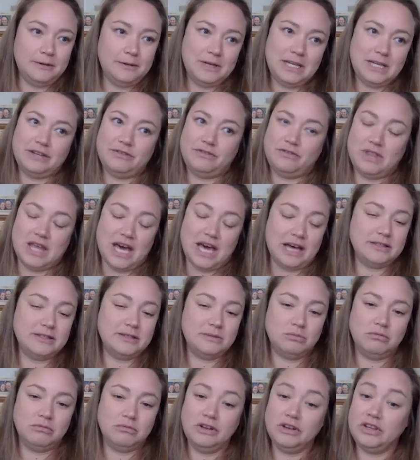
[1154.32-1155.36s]
if that's
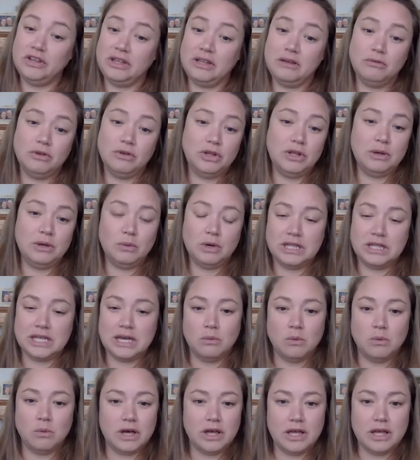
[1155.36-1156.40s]
really, really what they
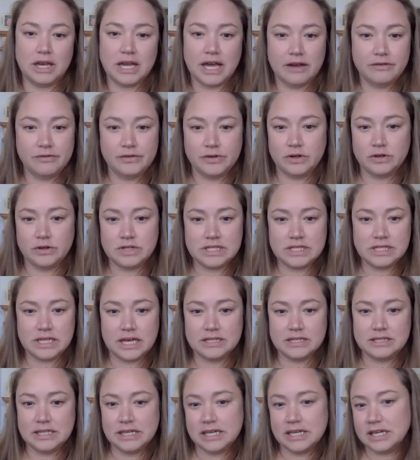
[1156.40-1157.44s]
want after
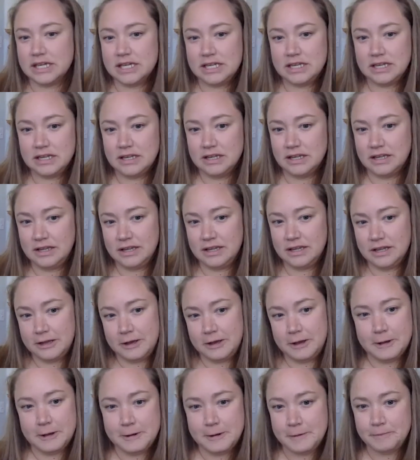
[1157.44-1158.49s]
discussing it,
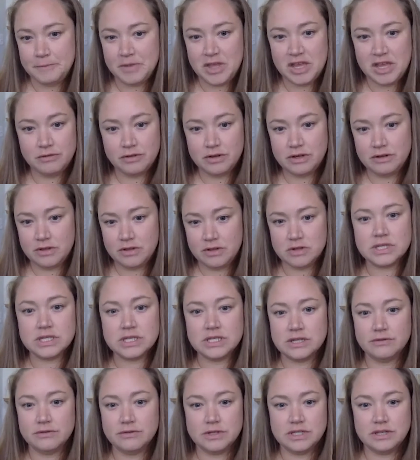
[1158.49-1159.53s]
um, even if there's a
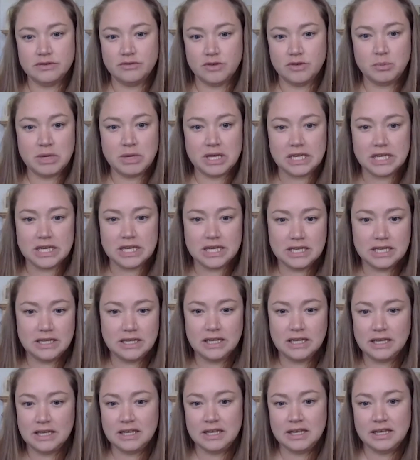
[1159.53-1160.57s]
difference of
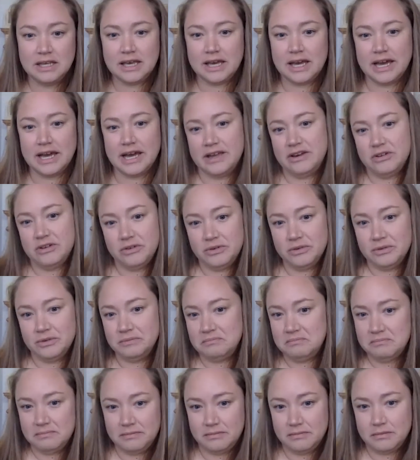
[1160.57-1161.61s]
opinion, I don't,
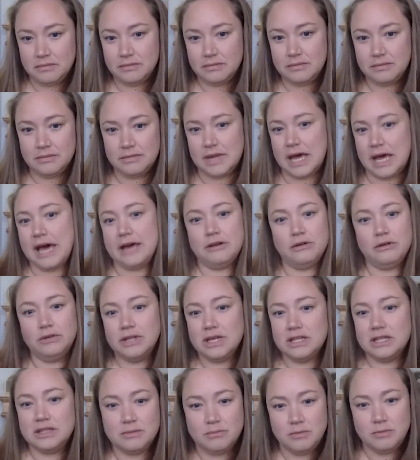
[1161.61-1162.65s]
I don't
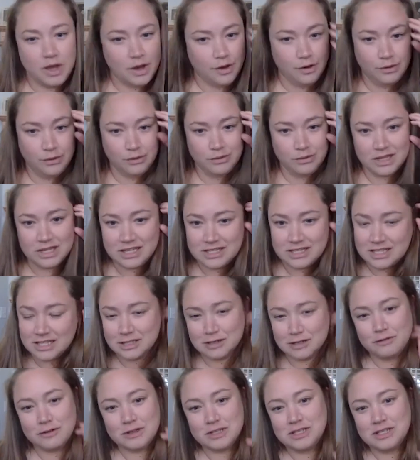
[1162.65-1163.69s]
let them know that it's a
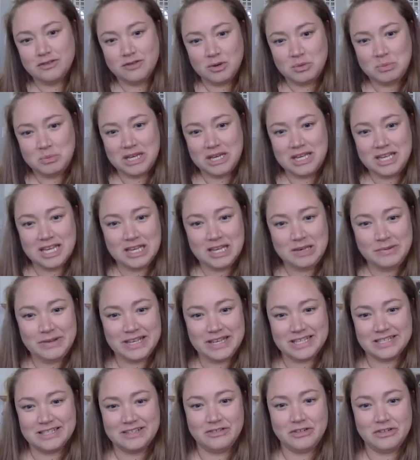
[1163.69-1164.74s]
difference of opinion
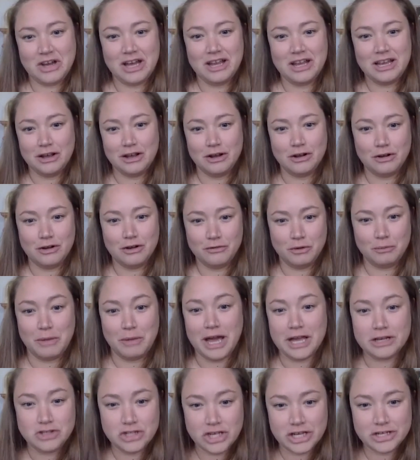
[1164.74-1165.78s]
because they're not here for
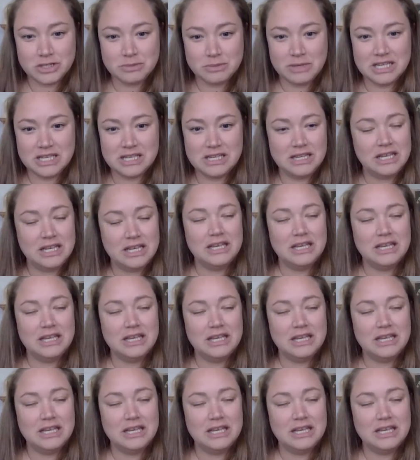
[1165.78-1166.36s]
my judgment.